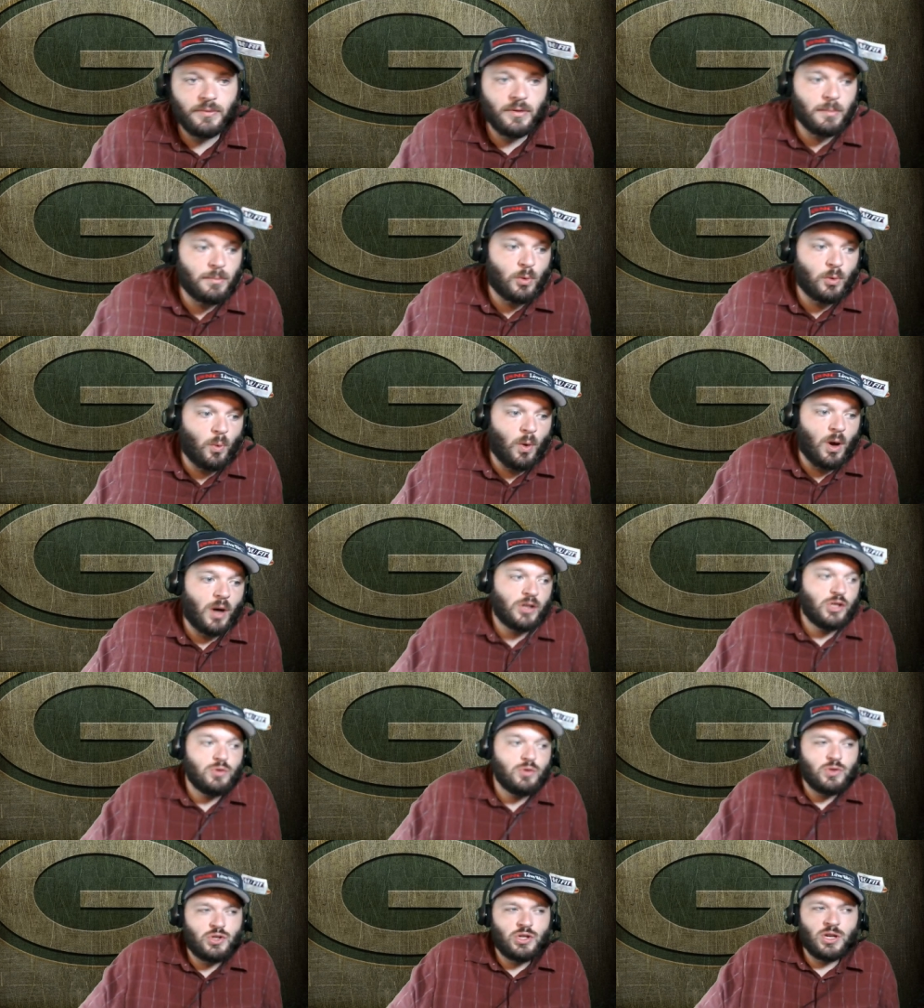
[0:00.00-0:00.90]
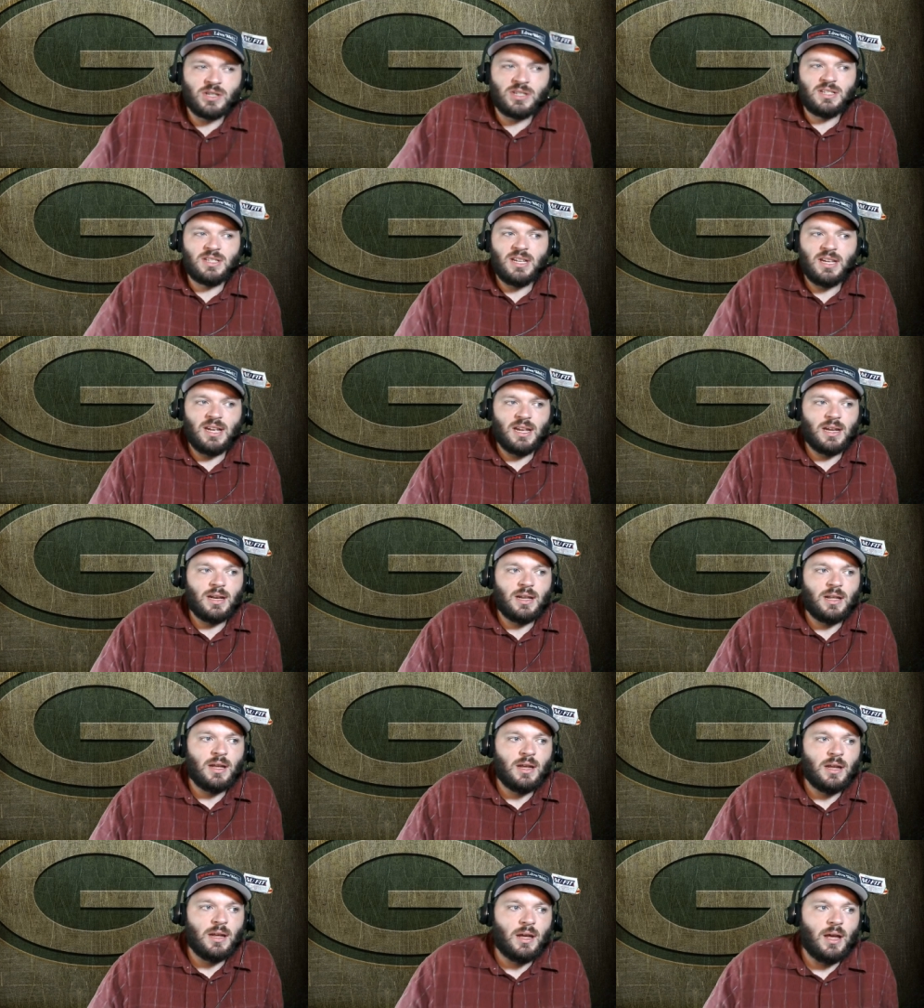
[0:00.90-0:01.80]
Number one, you just did
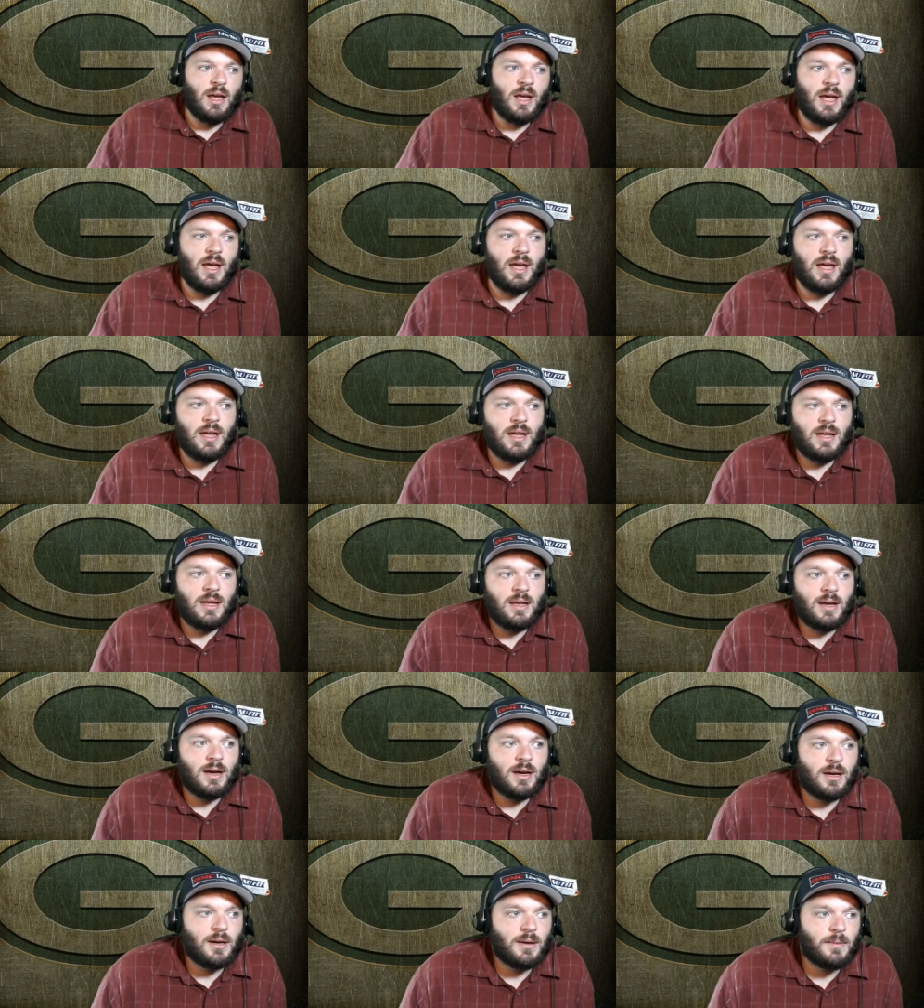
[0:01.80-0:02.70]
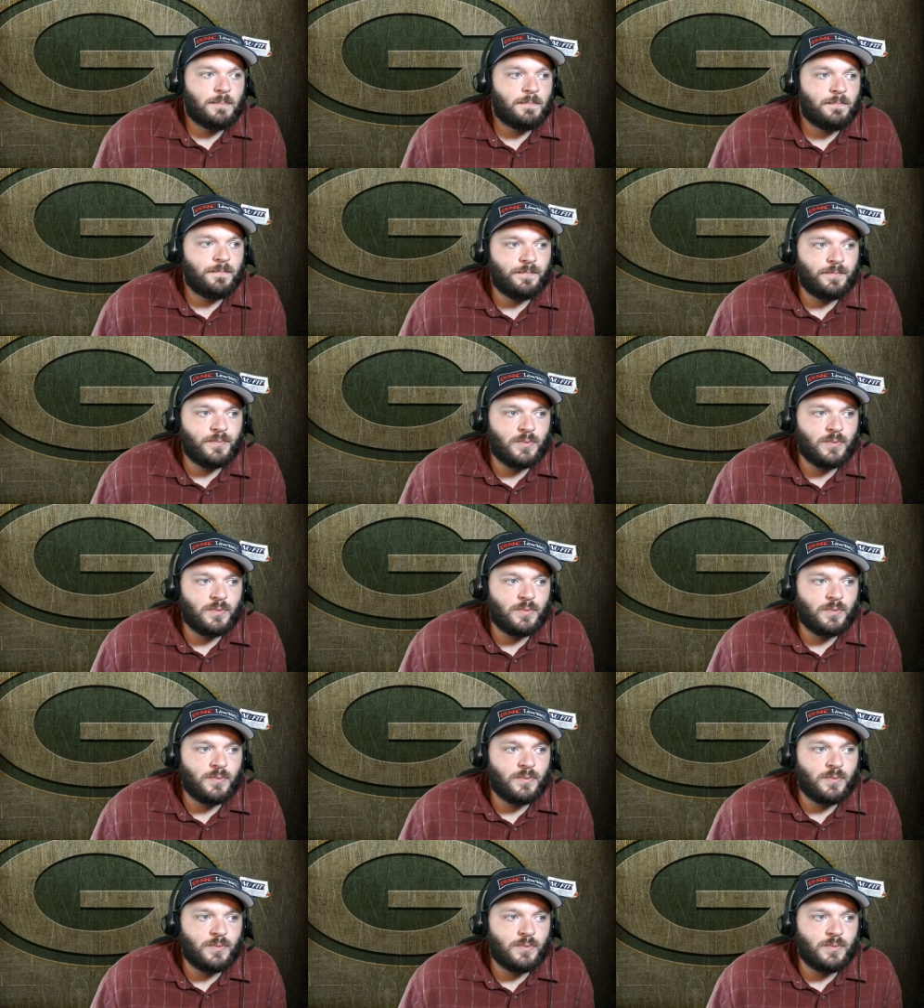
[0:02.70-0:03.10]
a um,